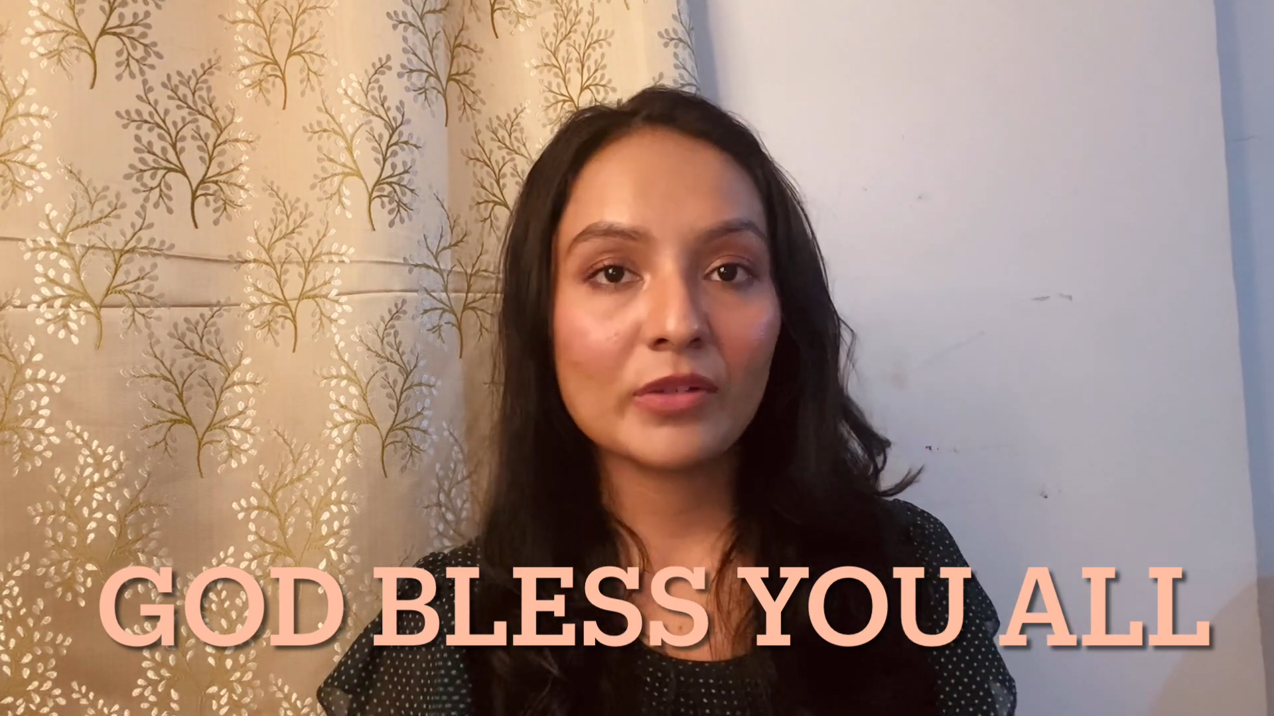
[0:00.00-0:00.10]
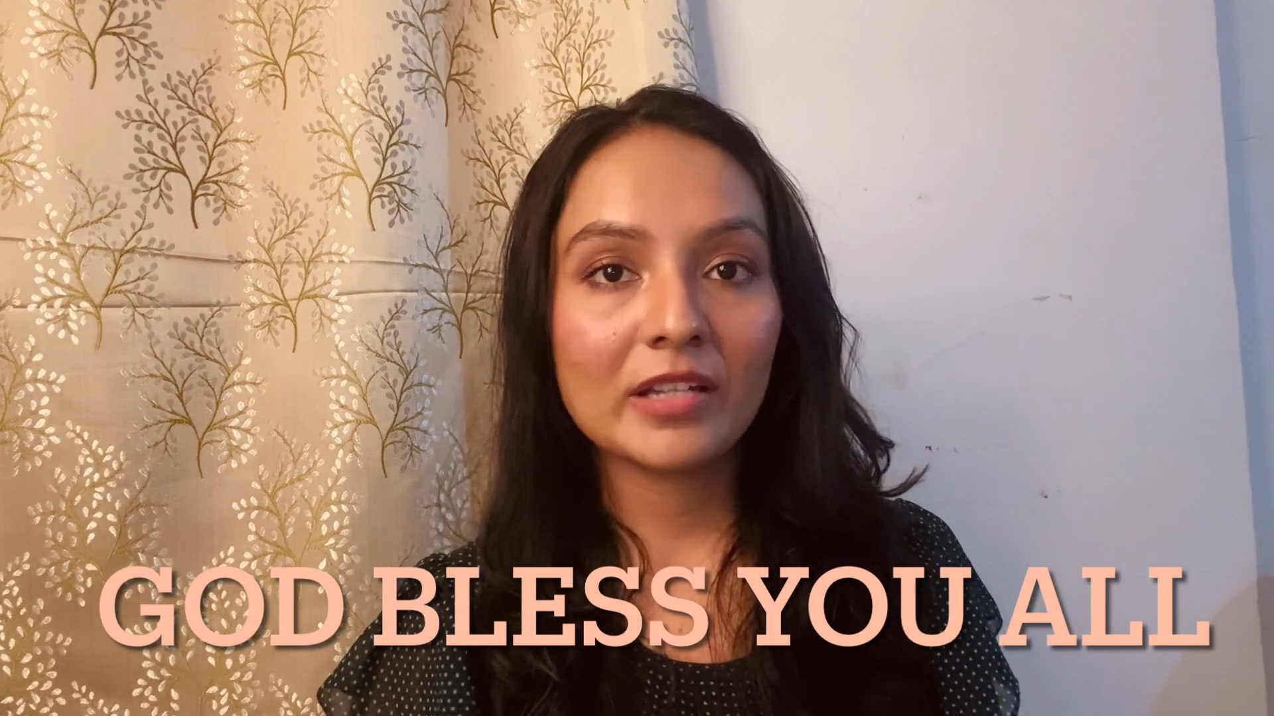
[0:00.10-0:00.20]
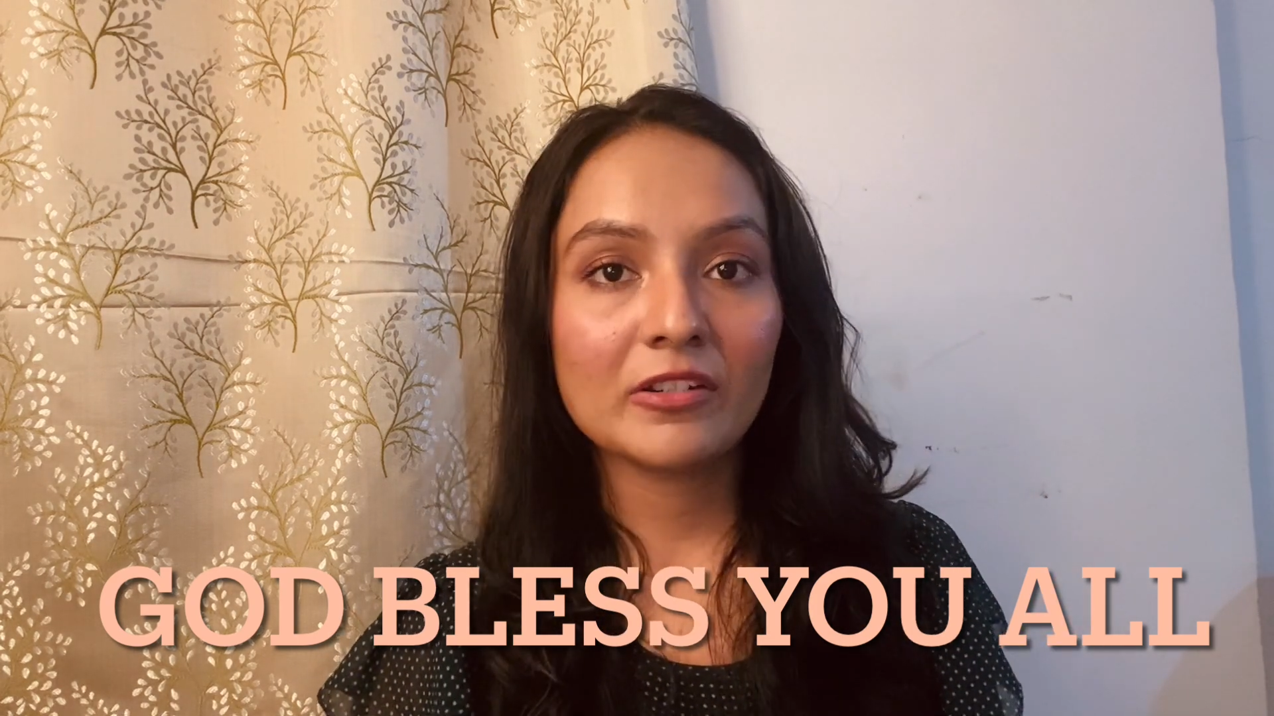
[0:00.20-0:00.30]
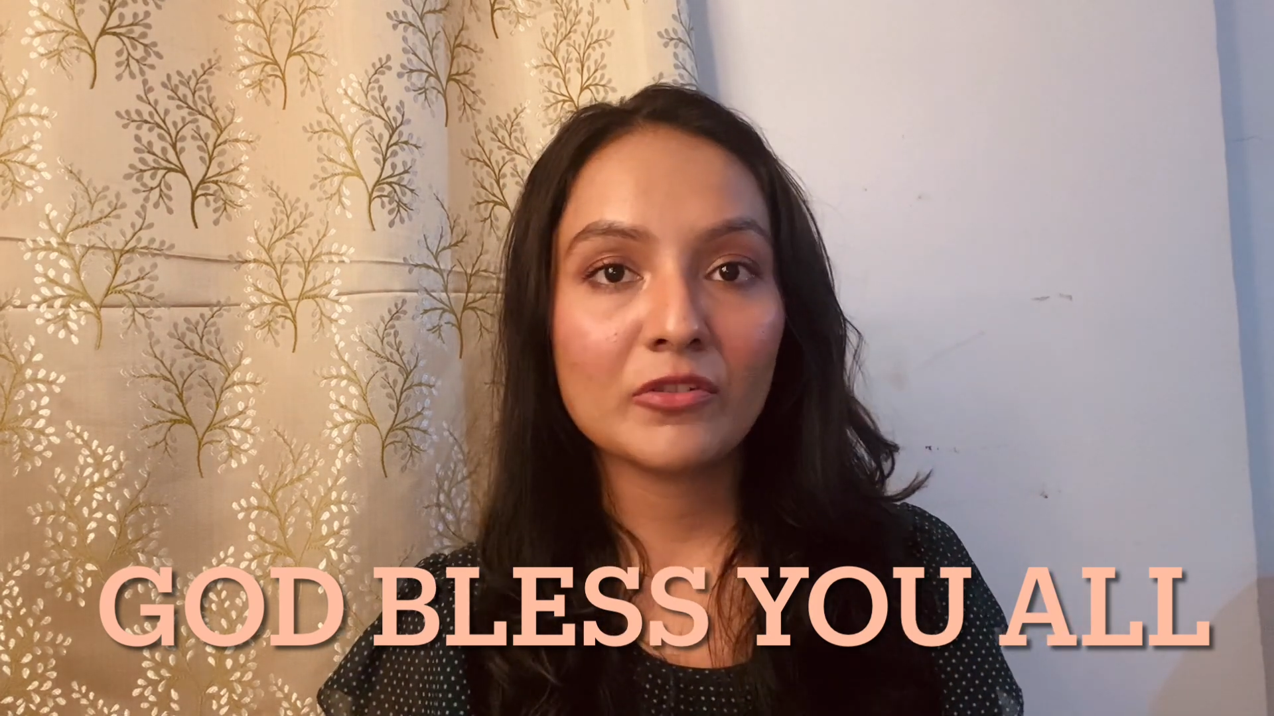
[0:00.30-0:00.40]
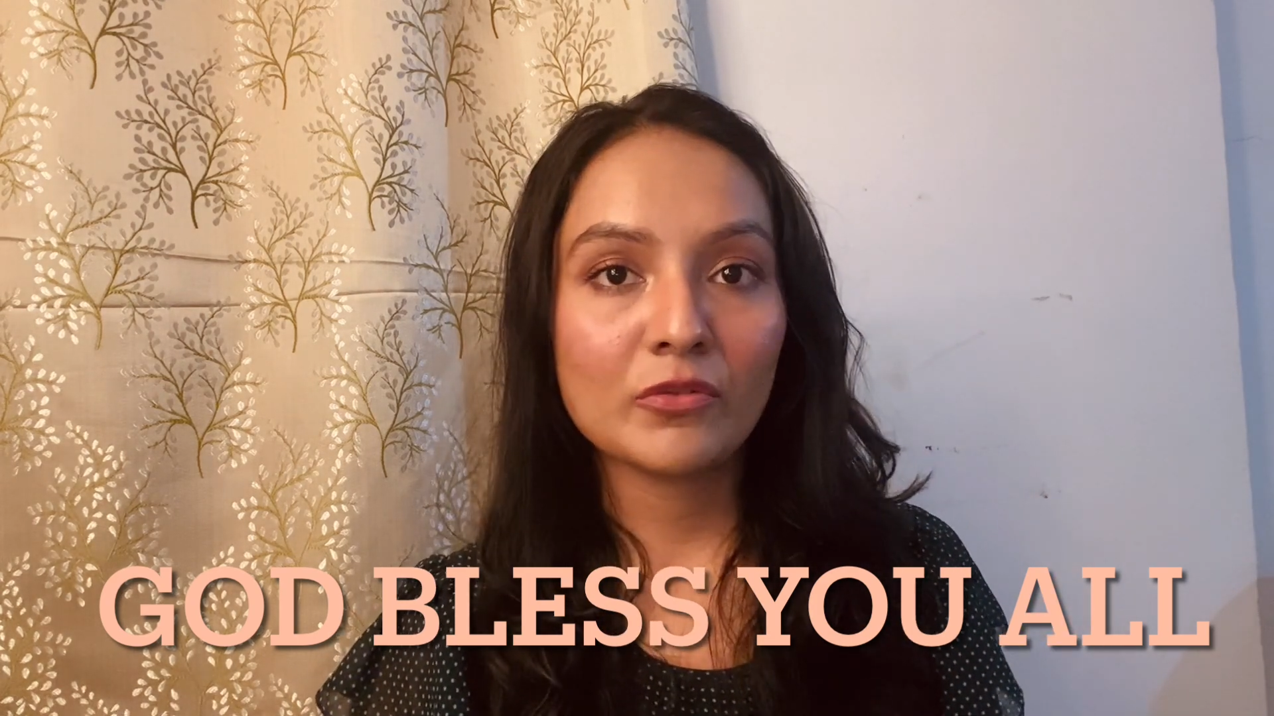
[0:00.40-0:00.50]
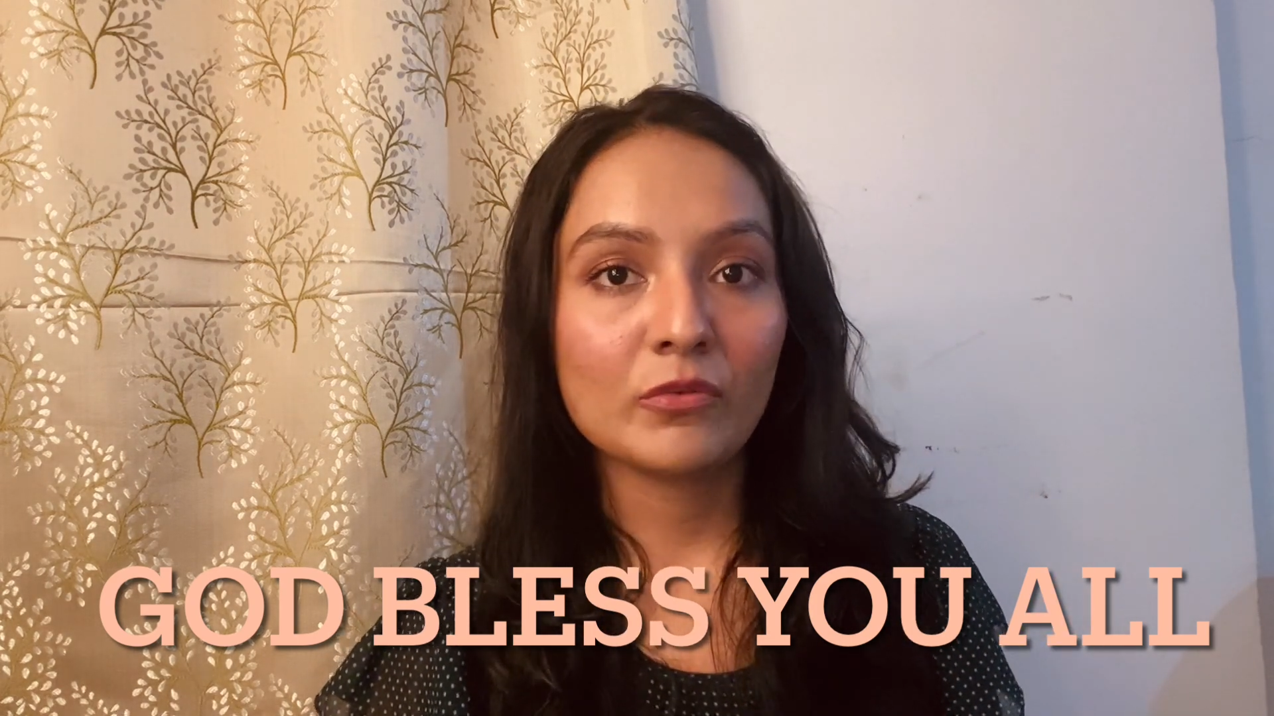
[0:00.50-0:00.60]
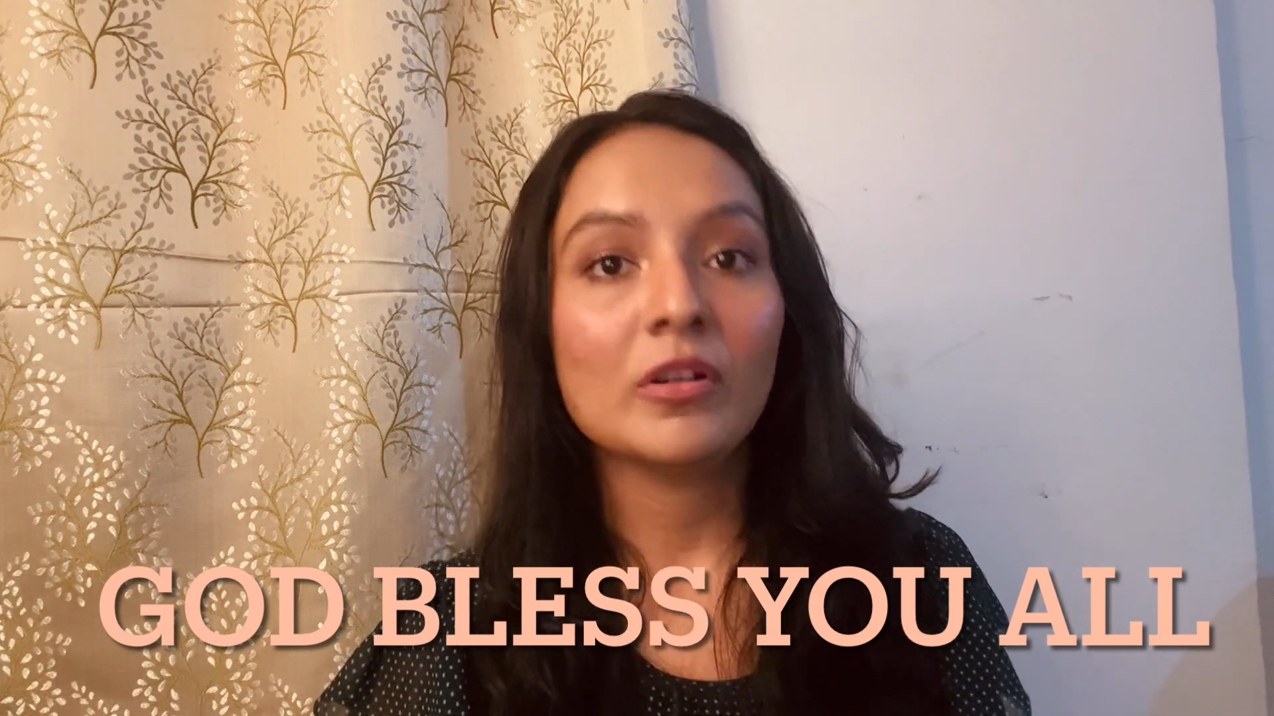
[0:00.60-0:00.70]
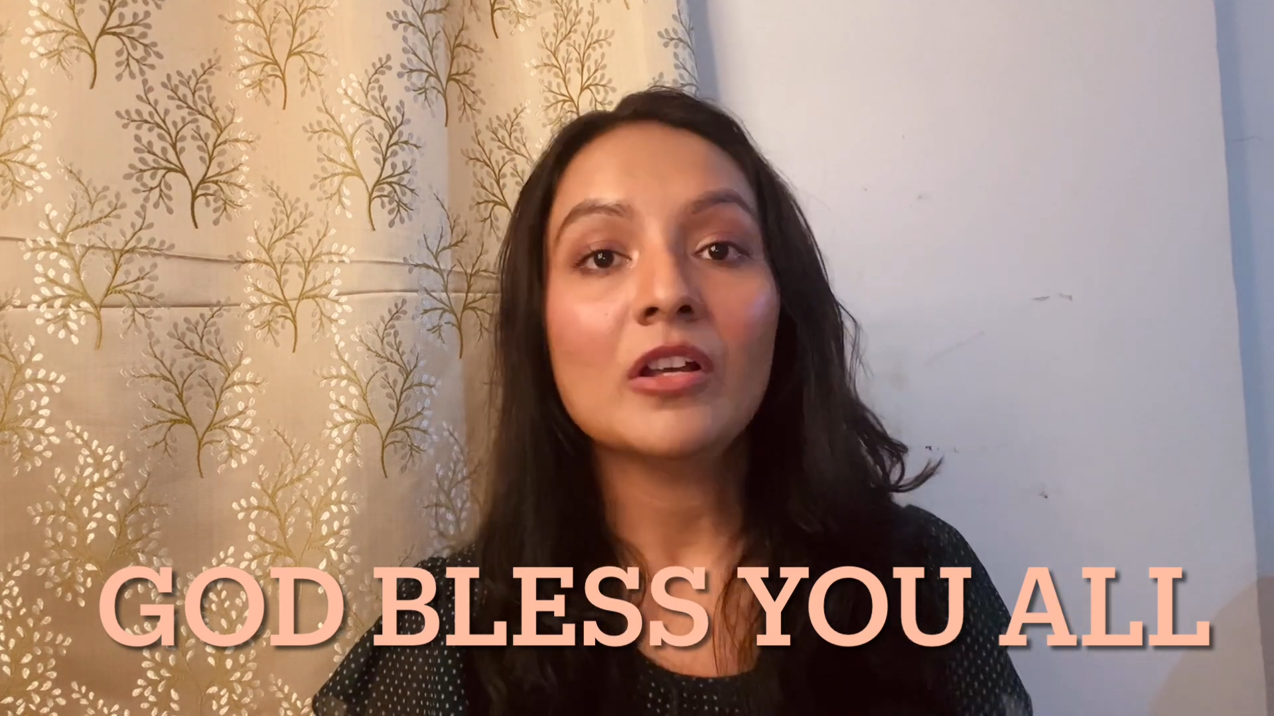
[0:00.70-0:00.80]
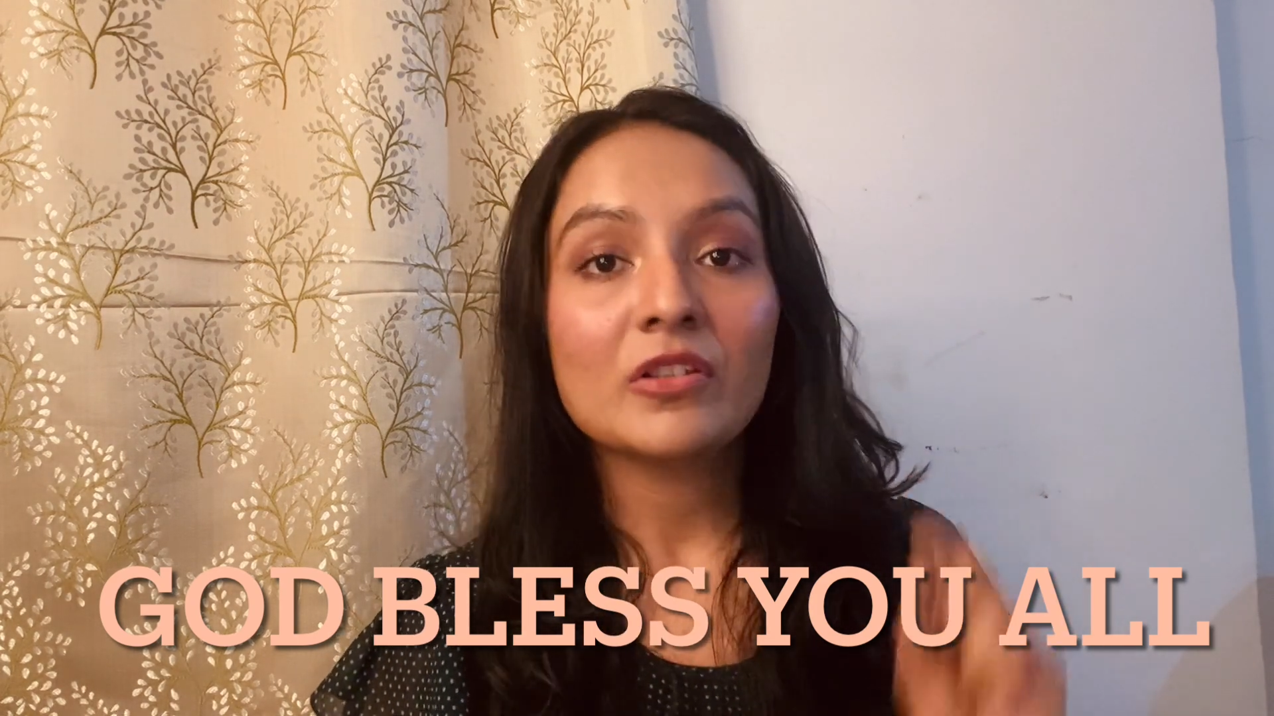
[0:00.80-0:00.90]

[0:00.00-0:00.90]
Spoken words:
get it through.